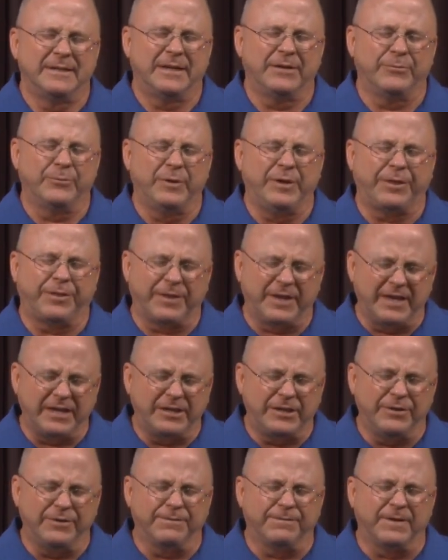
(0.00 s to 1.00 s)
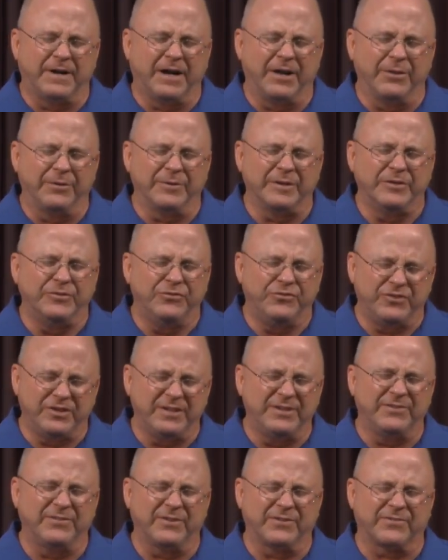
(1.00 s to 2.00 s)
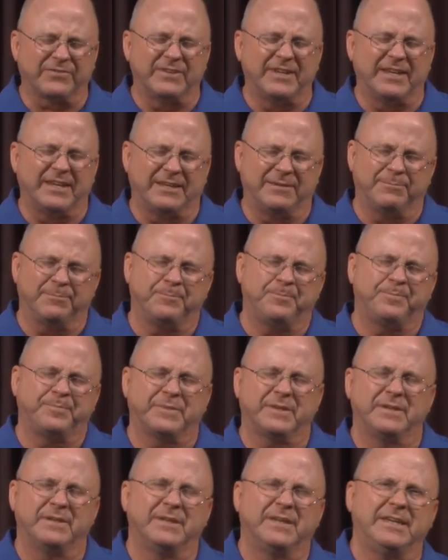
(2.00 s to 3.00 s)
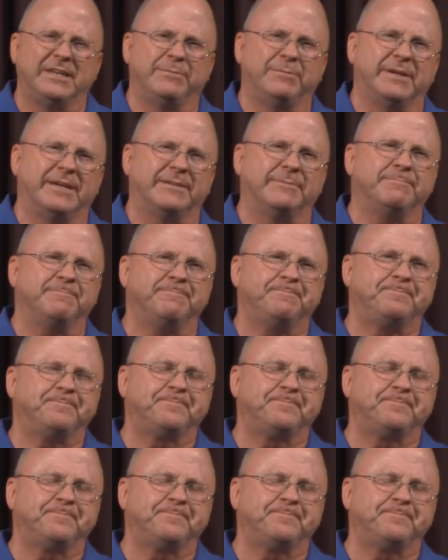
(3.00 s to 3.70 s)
And we thank you, Father, in Jesus' name. Amen.